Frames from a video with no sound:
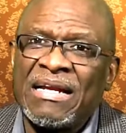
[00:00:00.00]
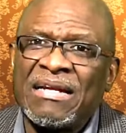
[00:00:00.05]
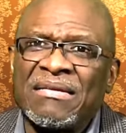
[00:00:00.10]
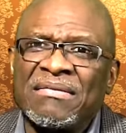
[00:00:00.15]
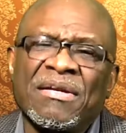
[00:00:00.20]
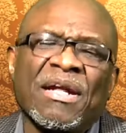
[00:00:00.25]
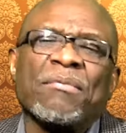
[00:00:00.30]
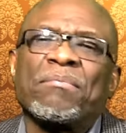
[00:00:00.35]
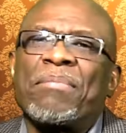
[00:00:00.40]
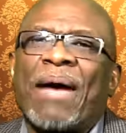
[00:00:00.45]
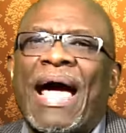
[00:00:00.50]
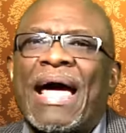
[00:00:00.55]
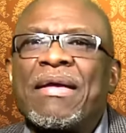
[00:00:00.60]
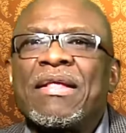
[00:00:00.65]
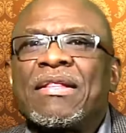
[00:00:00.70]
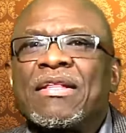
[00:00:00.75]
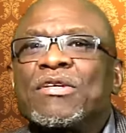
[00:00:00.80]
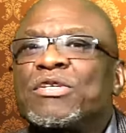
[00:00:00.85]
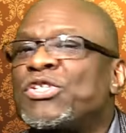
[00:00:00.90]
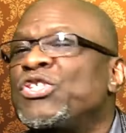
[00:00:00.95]
not buy
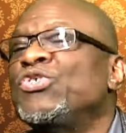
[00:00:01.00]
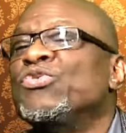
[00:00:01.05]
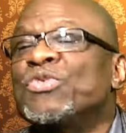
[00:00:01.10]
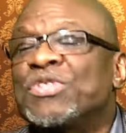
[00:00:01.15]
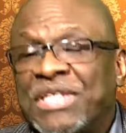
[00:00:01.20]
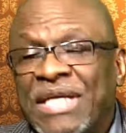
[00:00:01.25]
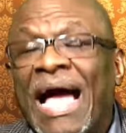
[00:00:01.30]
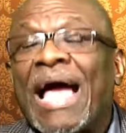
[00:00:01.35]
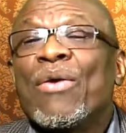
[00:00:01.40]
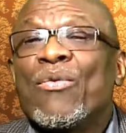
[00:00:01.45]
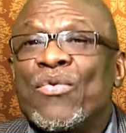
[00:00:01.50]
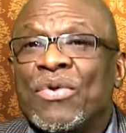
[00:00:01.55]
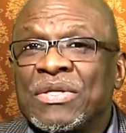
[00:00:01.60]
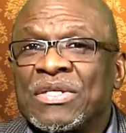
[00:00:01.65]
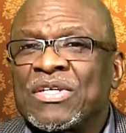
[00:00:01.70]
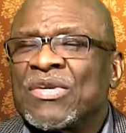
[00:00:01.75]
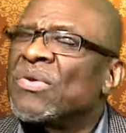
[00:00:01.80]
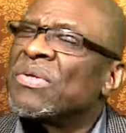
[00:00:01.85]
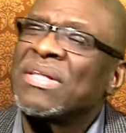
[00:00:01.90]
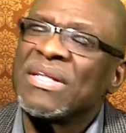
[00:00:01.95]
the shoes I
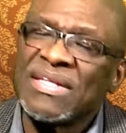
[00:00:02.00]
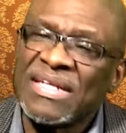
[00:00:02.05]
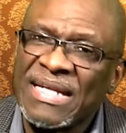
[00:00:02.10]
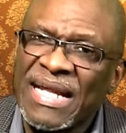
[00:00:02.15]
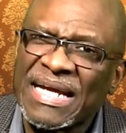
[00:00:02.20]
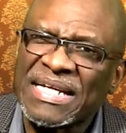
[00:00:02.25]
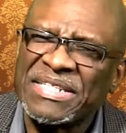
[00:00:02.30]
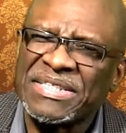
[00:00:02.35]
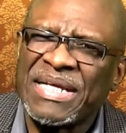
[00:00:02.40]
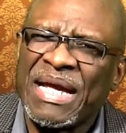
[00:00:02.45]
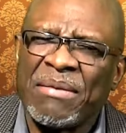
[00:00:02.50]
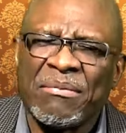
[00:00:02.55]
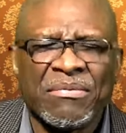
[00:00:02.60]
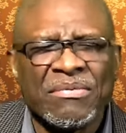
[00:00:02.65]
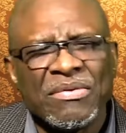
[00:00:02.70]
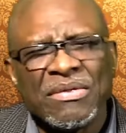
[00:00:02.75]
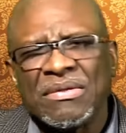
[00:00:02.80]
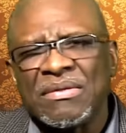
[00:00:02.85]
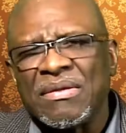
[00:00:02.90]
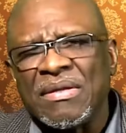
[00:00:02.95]
wanted until the next time.
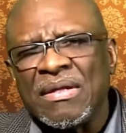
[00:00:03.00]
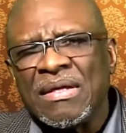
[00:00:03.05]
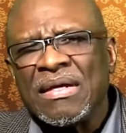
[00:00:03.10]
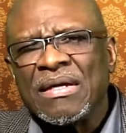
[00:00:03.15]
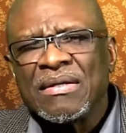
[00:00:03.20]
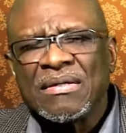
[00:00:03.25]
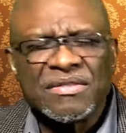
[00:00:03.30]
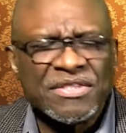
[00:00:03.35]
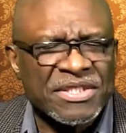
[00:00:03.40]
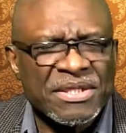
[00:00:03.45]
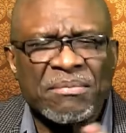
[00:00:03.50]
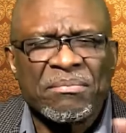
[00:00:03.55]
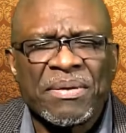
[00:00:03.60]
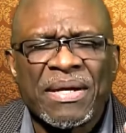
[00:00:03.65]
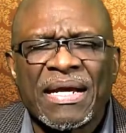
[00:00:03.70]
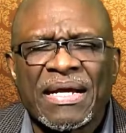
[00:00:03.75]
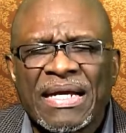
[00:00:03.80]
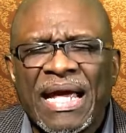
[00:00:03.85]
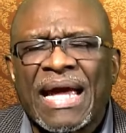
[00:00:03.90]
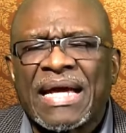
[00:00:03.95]
Simple
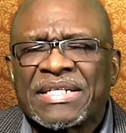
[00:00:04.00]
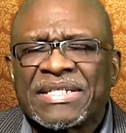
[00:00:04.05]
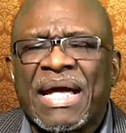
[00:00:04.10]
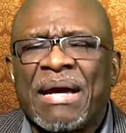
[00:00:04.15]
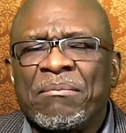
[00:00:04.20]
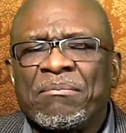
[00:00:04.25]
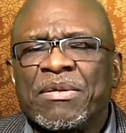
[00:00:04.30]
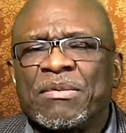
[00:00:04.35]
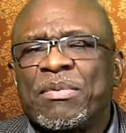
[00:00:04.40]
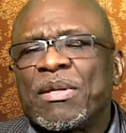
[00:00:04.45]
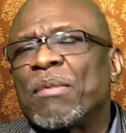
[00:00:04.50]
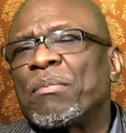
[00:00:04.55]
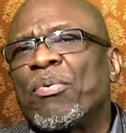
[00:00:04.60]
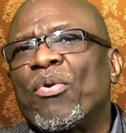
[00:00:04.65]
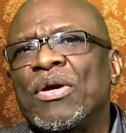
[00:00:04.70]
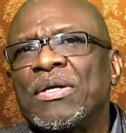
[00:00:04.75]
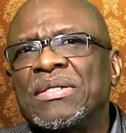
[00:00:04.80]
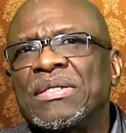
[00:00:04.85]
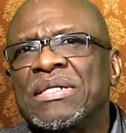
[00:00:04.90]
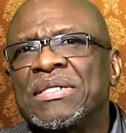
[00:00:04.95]
example, but the
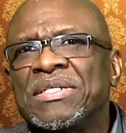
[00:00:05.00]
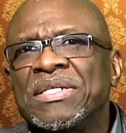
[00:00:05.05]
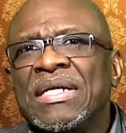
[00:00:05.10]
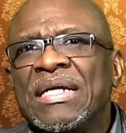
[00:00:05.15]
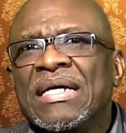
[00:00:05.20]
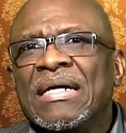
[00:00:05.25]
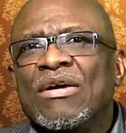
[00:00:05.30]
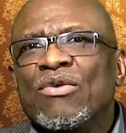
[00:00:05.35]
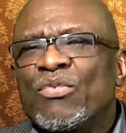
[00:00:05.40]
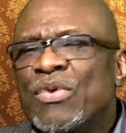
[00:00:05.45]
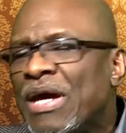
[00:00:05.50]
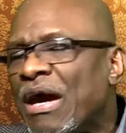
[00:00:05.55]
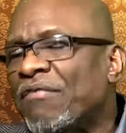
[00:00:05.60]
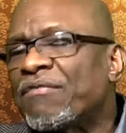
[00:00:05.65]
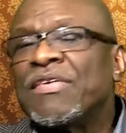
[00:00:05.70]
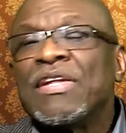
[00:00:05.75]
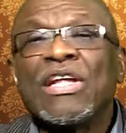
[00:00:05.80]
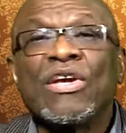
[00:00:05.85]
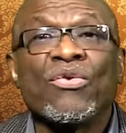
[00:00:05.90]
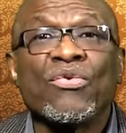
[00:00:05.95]
point is, we have
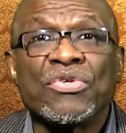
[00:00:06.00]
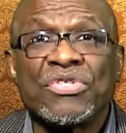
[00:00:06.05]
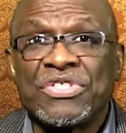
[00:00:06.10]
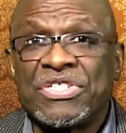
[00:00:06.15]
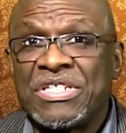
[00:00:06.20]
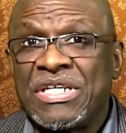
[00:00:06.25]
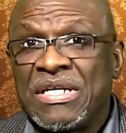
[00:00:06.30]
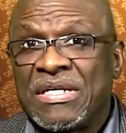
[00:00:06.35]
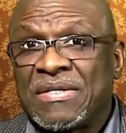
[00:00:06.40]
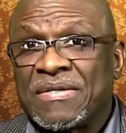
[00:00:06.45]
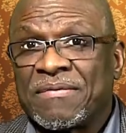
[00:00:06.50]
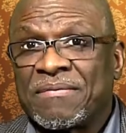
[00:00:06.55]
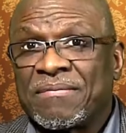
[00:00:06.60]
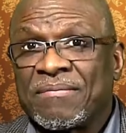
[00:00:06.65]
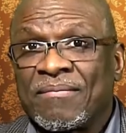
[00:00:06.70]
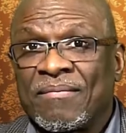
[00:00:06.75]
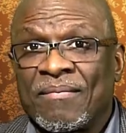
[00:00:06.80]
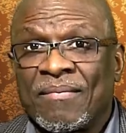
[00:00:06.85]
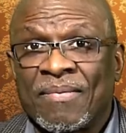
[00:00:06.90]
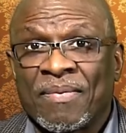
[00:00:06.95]
to negotiate
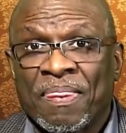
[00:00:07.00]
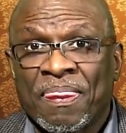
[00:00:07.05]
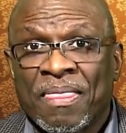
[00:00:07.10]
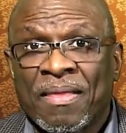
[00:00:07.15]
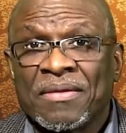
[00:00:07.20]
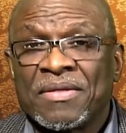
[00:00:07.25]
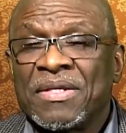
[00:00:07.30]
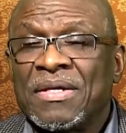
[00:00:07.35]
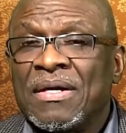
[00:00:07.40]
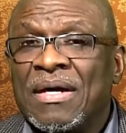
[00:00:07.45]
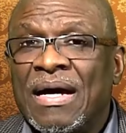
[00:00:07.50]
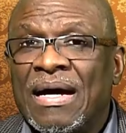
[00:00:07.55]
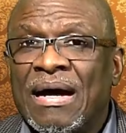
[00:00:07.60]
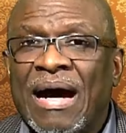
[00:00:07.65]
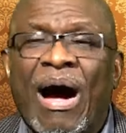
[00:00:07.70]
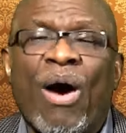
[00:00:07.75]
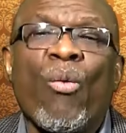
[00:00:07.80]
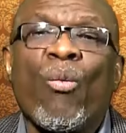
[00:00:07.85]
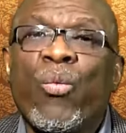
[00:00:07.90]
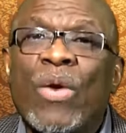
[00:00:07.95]

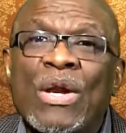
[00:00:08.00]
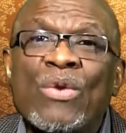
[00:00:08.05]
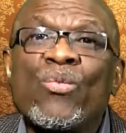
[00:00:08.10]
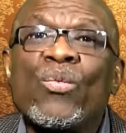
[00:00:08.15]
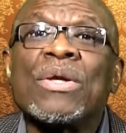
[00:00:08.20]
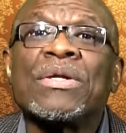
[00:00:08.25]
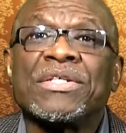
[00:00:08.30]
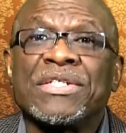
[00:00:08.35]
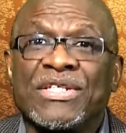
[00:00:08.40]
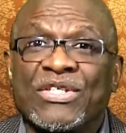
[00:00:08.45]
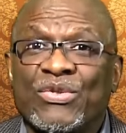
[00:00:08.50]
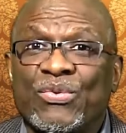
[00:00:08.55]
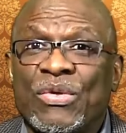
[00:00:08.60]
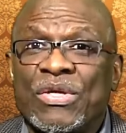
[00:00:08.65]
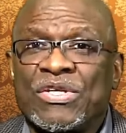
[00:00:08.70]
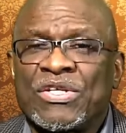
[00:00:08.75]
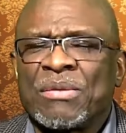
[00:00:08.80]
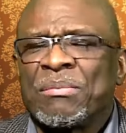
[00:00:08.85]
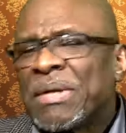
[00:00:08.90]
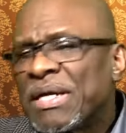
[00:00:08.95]
a win-win
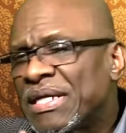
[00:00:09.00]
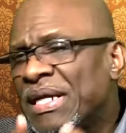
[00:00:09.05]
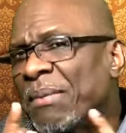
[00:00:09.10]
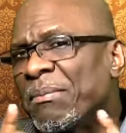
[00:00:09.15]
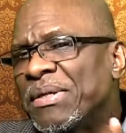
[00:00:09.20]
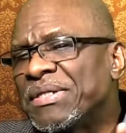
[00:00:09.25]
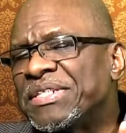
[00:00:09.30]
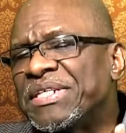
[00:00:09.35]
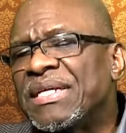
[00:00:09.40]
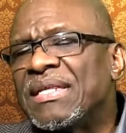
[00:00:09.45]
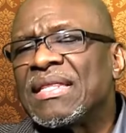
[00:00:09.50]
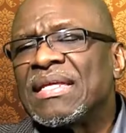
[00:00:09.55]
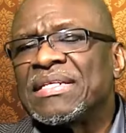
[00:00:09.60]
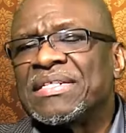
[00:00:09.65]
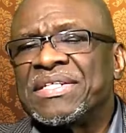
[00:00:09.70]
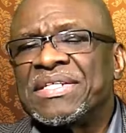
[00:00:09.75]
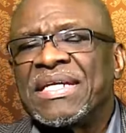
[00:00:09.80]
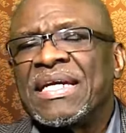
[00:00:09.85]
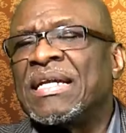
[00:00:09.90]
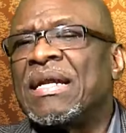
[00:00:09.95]
situation. Because I must say
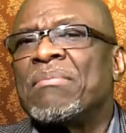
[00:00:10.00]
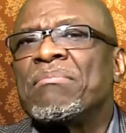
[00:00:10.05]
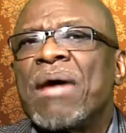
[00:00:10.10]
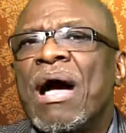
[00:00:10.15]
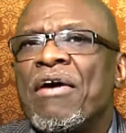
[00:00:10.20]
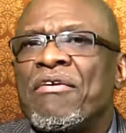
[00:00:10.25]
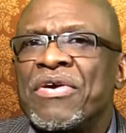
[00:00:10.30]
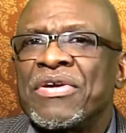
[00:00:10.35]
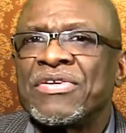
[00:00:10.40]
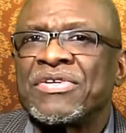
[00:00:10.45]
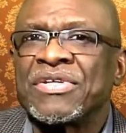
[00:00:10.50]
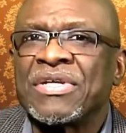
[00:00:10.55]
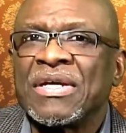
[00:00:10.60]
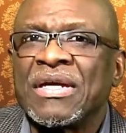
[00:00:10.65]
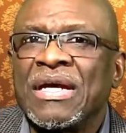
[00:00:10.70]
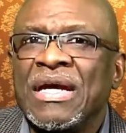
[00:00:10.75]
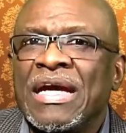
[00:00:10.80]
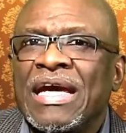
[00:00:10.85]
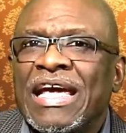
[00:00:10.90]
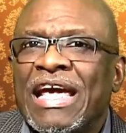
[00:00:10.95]
this, in a marriage,
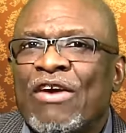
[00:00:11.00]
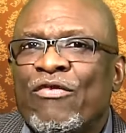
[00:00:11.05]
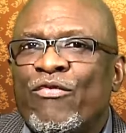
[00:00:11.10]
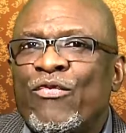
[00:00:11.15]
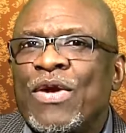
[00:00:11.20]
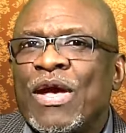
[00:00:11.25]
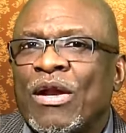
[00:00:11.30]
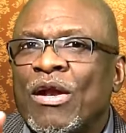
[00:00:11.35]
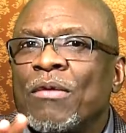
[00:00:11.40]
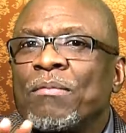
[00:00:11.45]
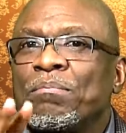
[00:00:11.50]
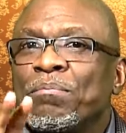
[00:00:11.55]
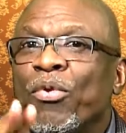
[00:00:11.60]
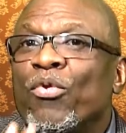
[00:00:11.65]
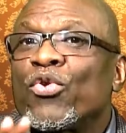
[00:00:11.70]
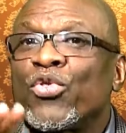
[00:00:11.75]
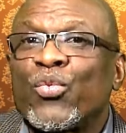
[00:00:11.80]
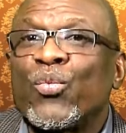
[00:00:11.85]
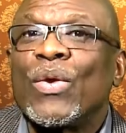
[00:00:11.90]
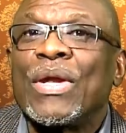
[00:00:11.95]
if we are not
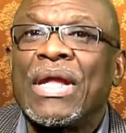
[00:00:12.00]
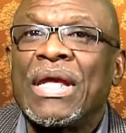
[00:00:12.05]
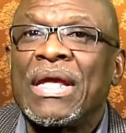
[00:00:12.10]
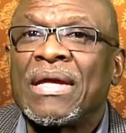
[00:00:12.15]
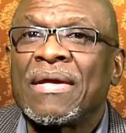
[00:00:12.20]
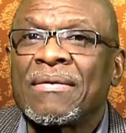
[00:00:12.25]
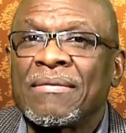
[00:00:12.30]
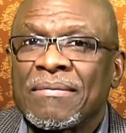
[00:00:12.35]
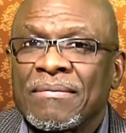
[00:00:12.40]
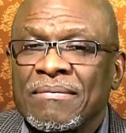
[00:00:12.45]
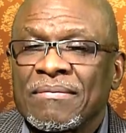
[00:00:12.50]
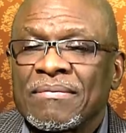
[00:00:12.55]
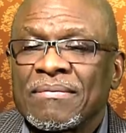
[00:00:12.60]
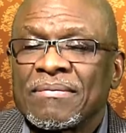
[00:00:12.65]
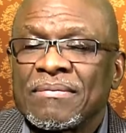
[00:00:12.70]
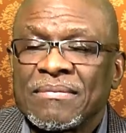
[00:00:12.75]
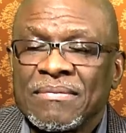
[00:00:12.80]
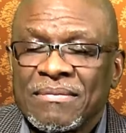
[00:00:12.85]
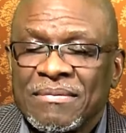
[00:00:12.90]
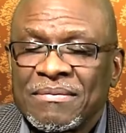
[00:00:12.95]
both winning,
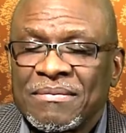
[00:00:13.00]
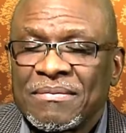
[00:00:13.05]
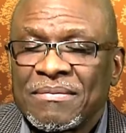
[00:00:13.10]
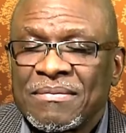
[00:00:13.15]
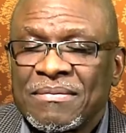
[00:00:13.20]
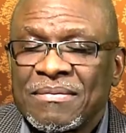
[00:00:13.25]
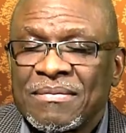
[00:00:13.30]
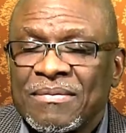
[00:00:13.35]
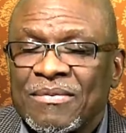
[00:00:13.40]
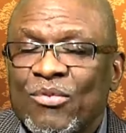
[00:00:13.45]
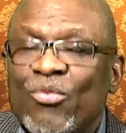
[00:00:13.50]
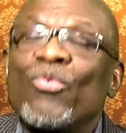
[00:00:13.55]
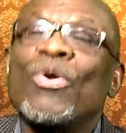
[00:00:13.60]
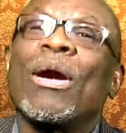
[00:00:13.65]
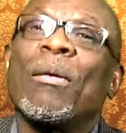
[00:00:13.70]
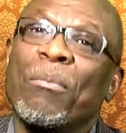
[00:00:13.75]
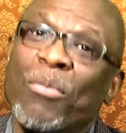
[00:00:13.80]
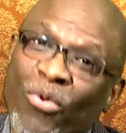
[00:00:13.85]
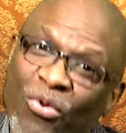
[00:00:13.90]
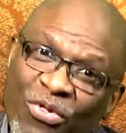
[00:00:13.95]
we are
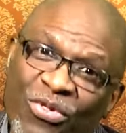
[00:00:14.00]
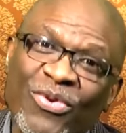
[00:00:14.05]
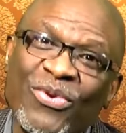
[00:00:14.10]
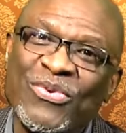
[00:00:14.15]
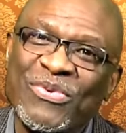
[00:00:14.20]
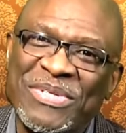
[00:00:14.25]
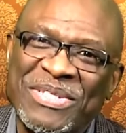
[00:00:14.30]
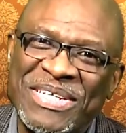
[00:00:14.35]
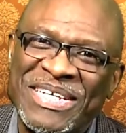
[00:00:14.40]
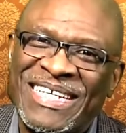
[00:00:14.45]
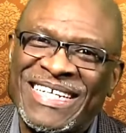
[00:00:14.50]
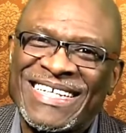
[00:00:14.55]
both losing.